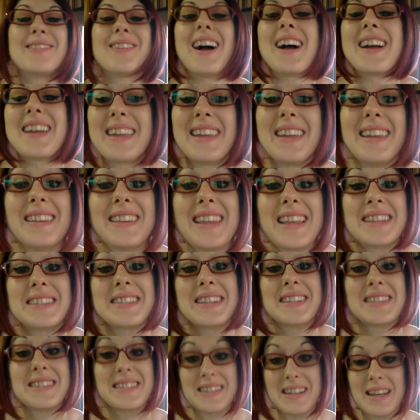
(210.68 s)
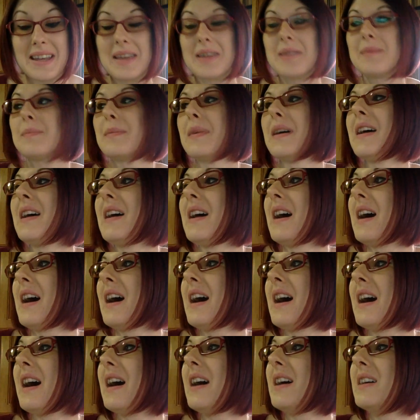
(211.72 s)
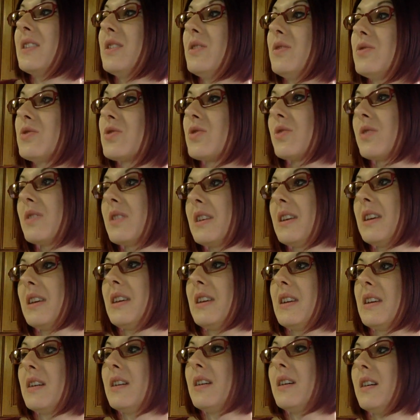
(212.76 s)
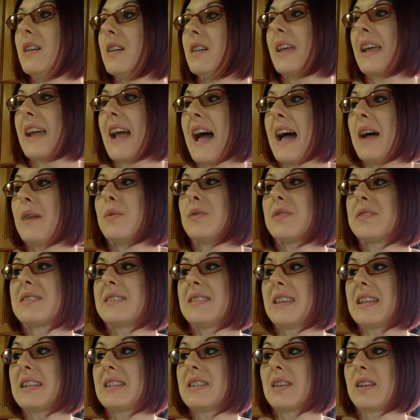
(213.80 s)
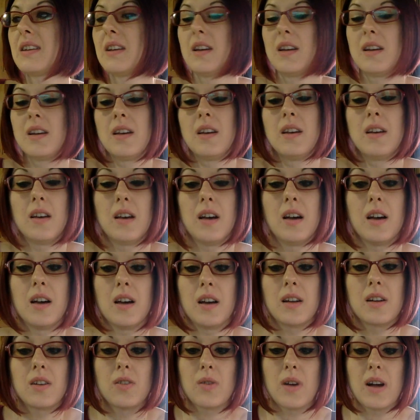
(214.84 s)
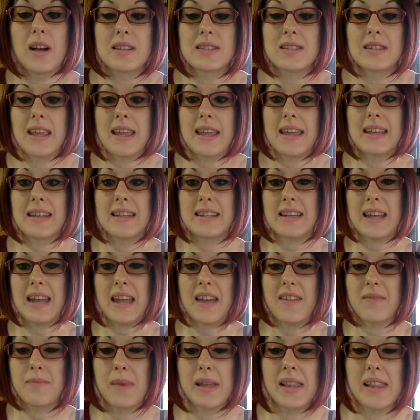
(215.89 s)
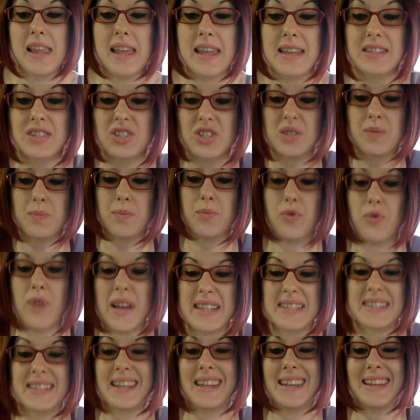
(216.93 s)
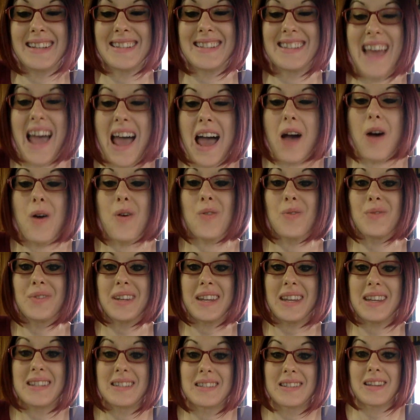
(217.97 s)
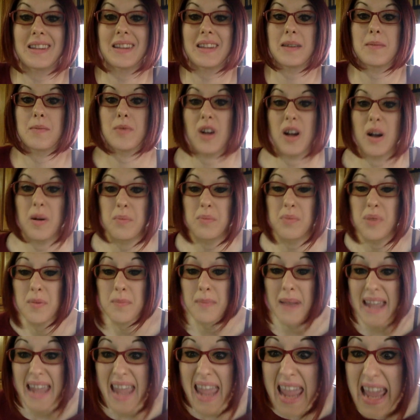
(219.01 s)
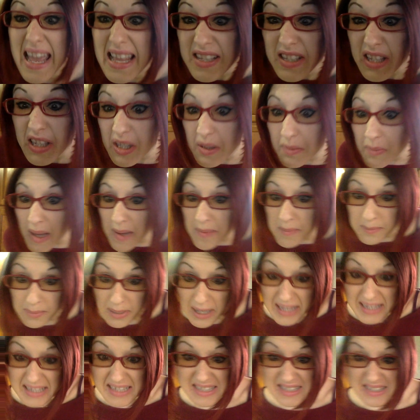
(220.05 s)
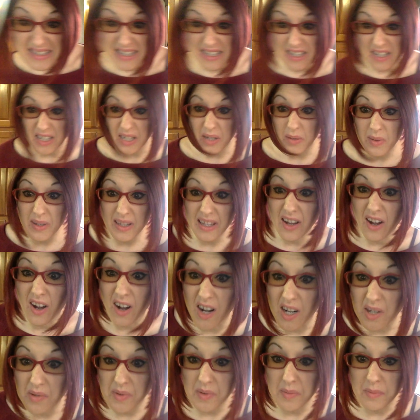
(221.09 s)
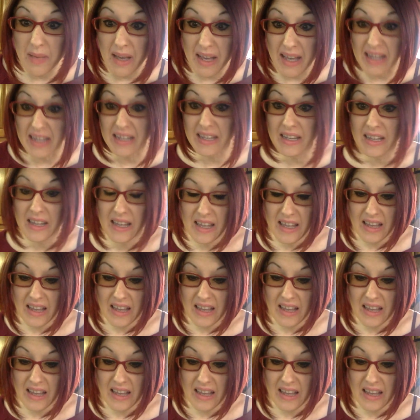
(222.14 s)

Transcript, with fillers: rocking. That's a stim. Uh, usually, like I will sit uh, cross-legged and I have my legs just pressing down into them, or I'll put my hands under my butt and sit on it really hard with my